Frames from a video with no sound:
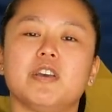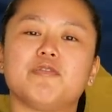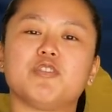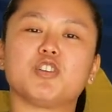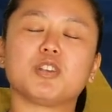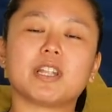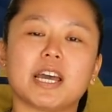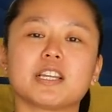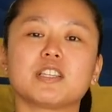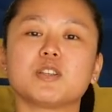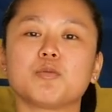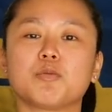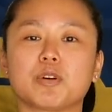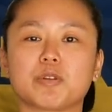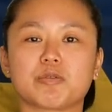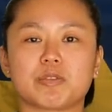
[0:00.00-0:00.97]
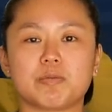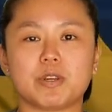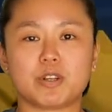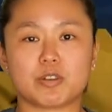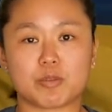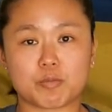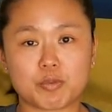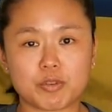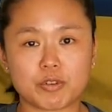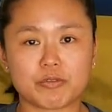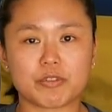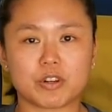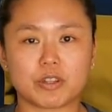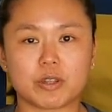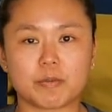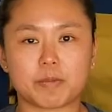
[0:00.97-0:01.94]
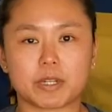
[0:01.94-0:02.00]
If you'd like to work with me to improve
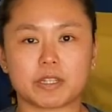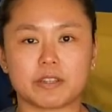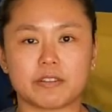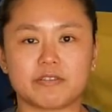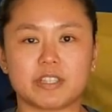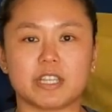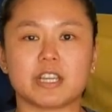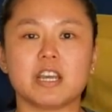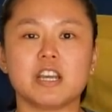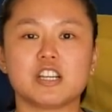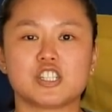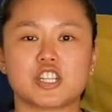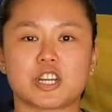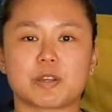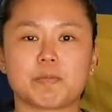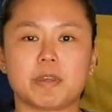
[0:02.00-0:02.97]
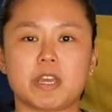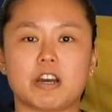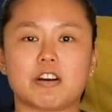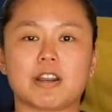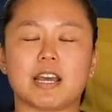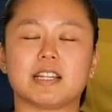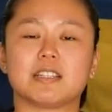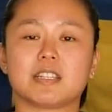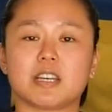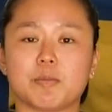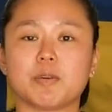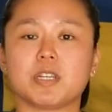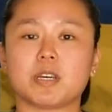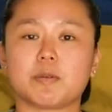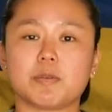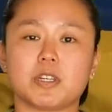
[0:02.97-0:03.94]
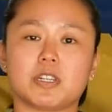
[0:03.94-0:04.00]
your Olympic lifting, check me out at
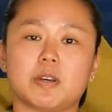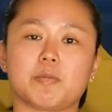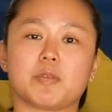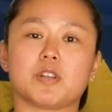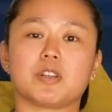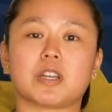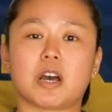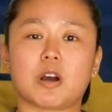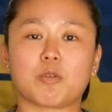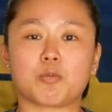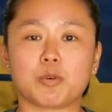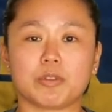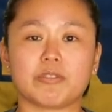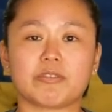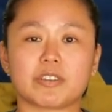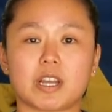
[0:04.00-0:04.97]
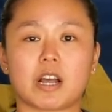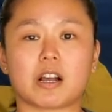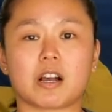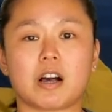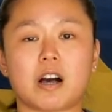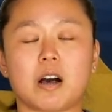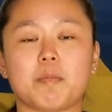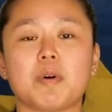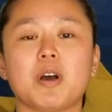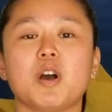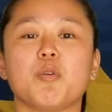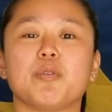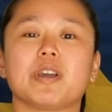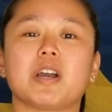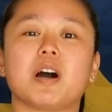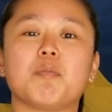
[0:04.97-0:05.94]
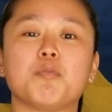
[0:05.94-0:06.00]
www.wulift.com.
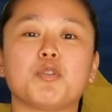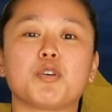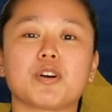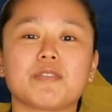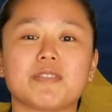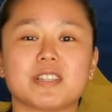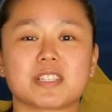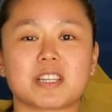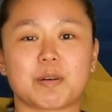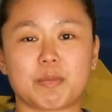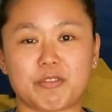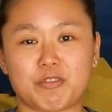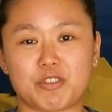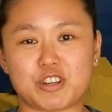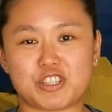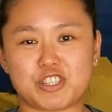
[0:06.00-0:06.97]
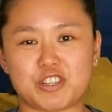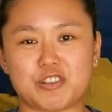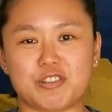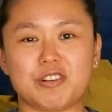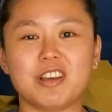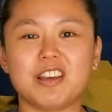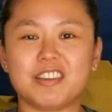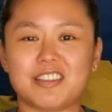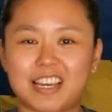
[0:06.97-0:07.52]
We got more of this coming for you soon.